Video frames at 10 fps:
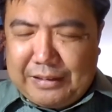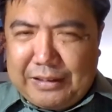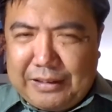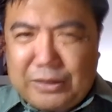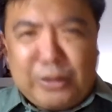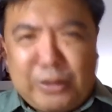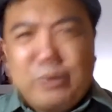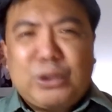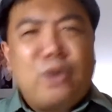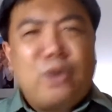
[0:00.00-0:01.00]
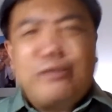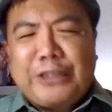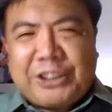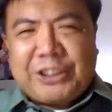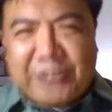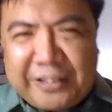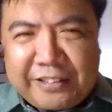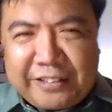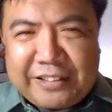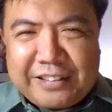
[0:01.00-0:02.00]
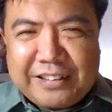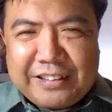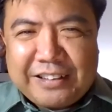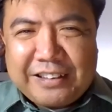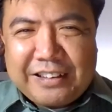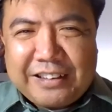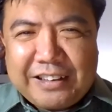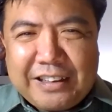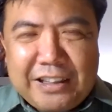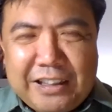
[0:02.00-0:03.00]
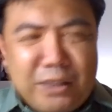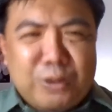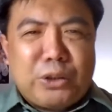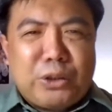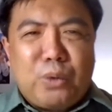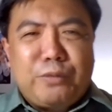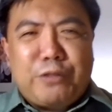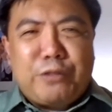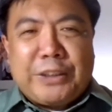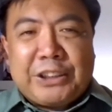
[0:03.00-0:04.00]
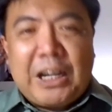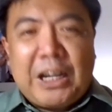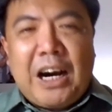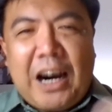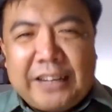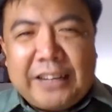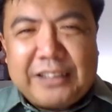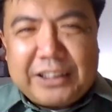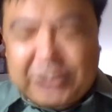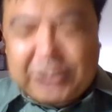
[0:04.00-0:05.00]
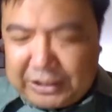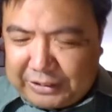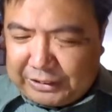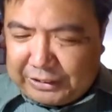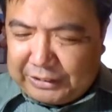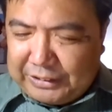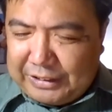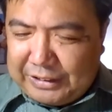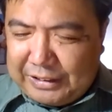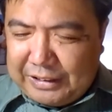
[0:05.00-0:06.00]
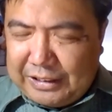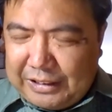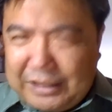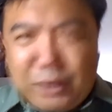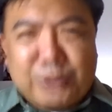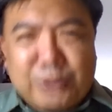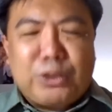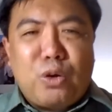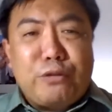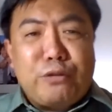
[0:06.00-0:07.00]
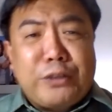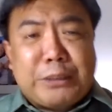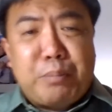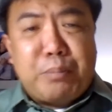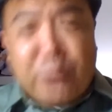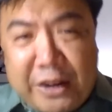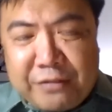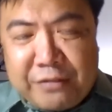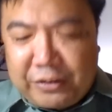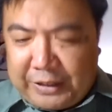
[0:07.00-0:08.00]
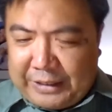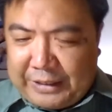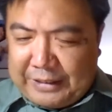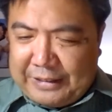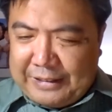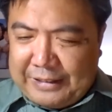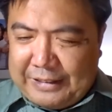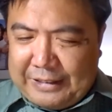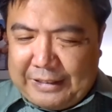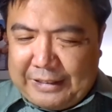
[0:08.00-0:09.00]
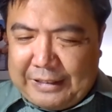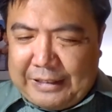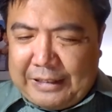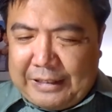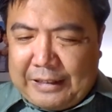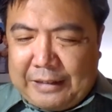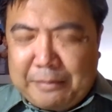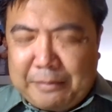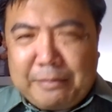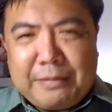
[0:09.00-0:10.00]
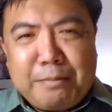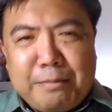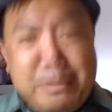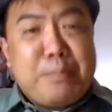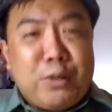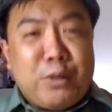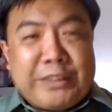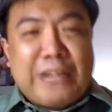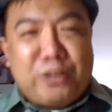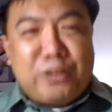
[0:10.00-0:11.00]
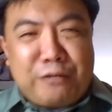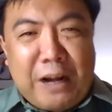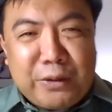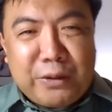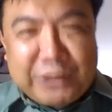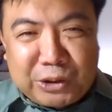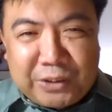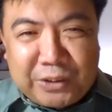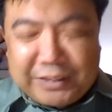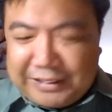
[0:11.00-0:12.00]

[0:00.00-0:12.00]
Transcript: You know, he was known for his strength. He was known for his hunting skills. He was known for his bravery. Uh, people tend to follow the strong.